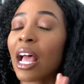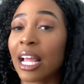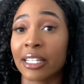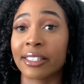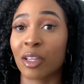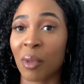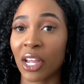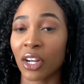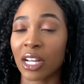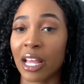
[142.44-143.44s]
need to get my
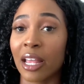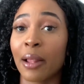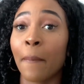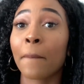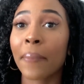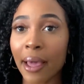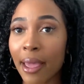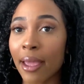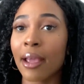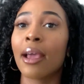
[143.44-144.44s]
hair cut,
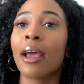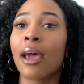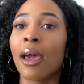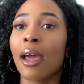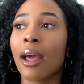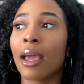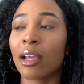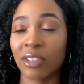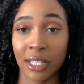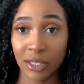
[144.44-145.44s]
but
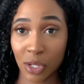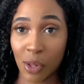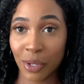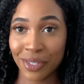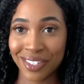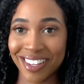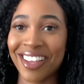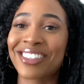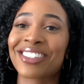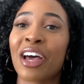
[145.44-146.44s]
everything is closed.
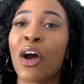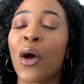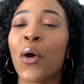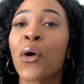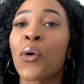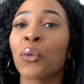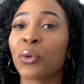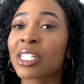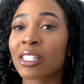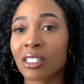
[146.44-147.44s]
So
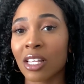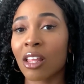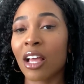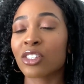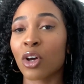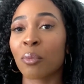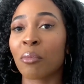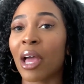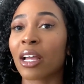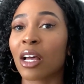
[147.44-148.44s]
once the salons open
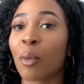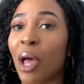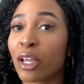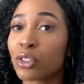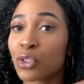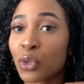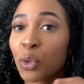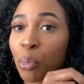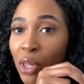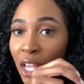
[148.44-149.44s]
back up, I do
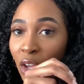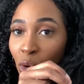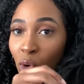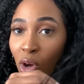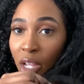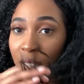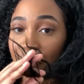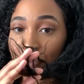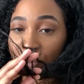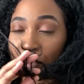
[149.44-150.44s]
plan on
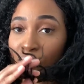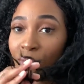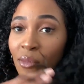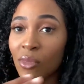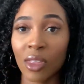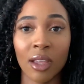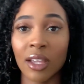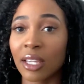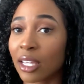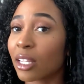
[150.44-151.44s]

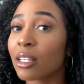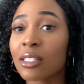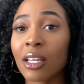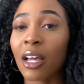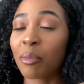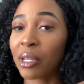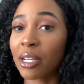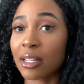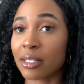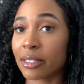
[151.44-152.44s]
getting this cut,
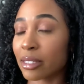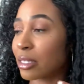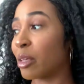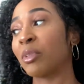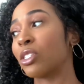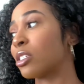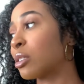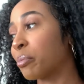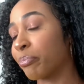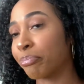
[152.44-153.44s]
because let me just
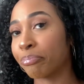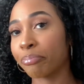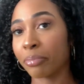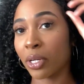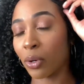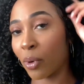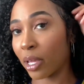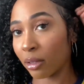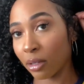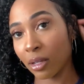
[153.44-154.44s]
put it away.